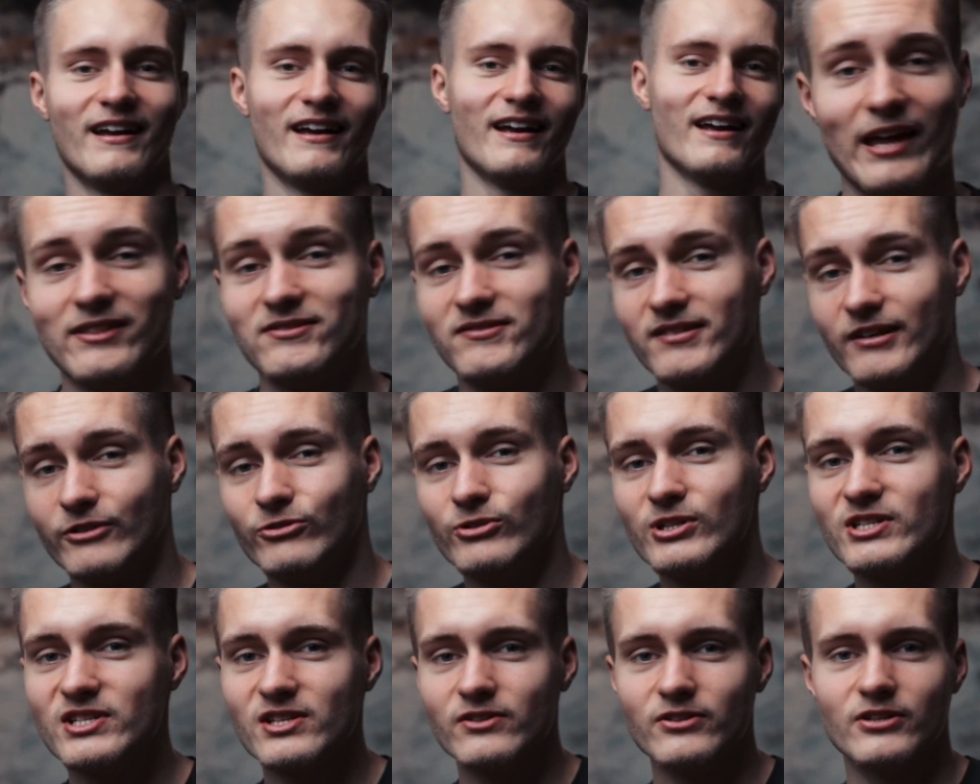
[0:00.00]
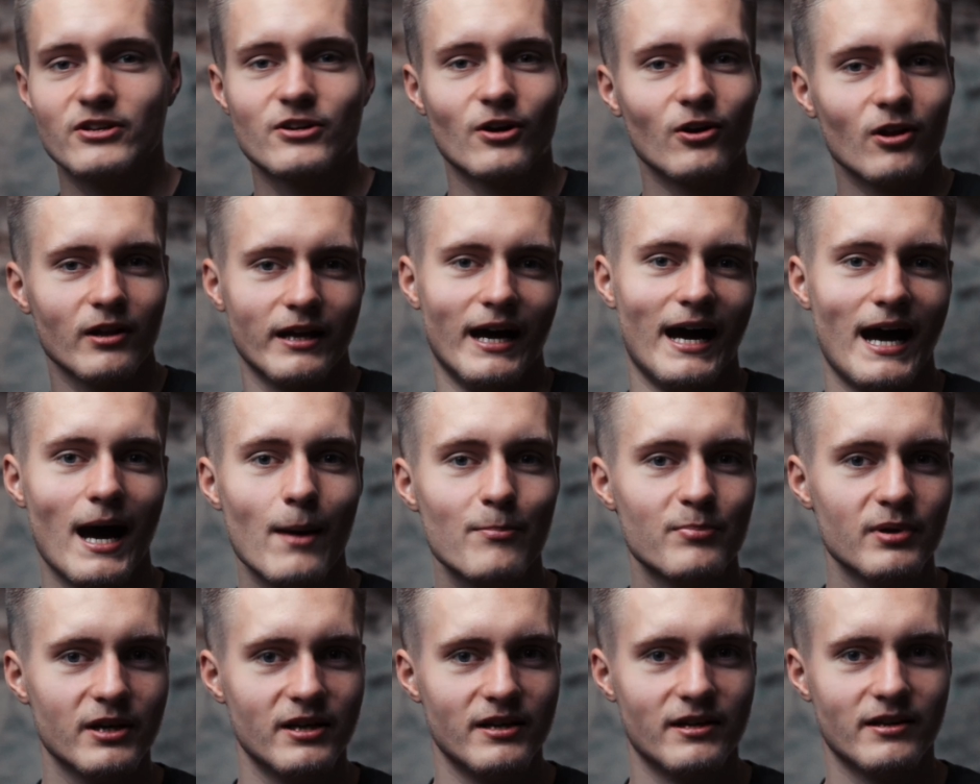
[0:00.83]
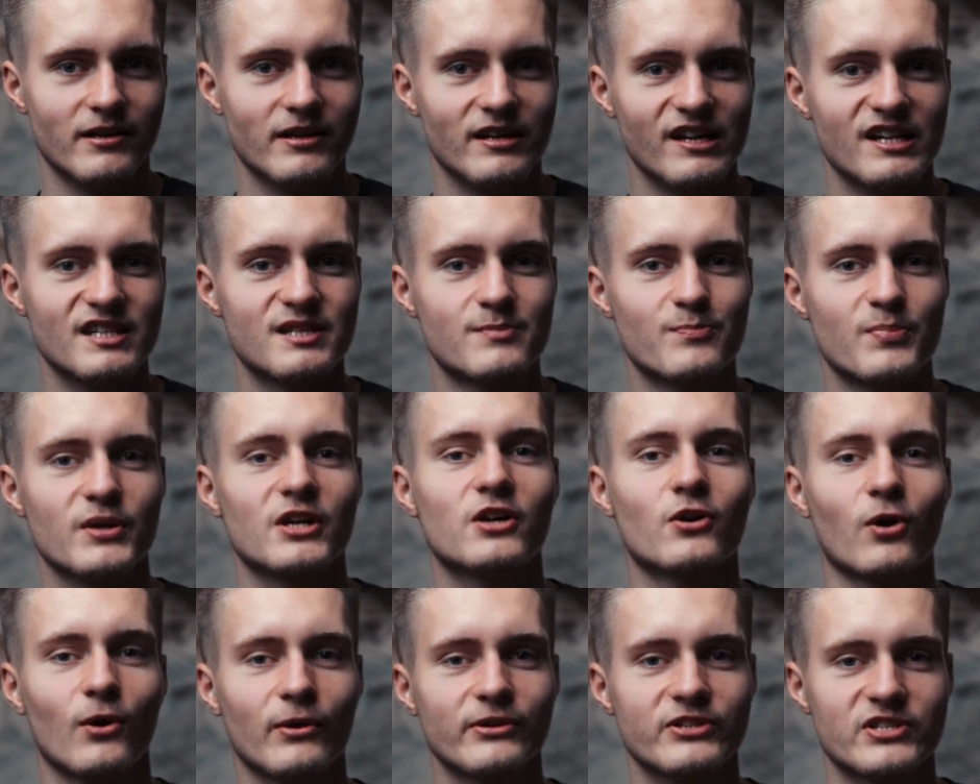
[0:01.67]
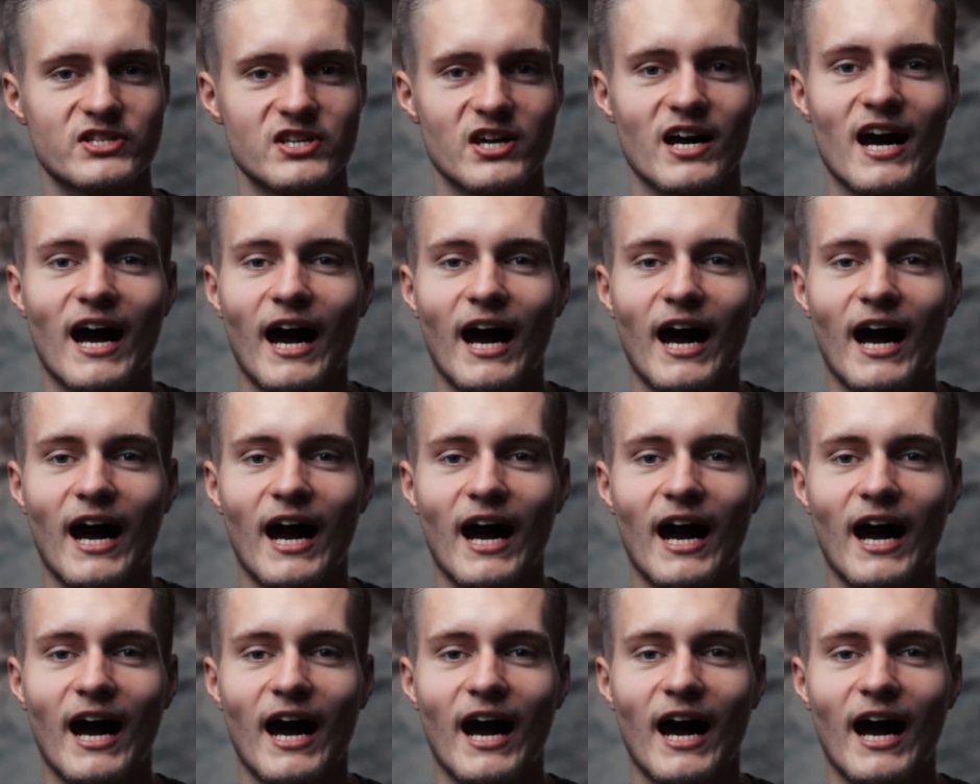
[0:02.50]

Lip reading: And the reason it all happened is because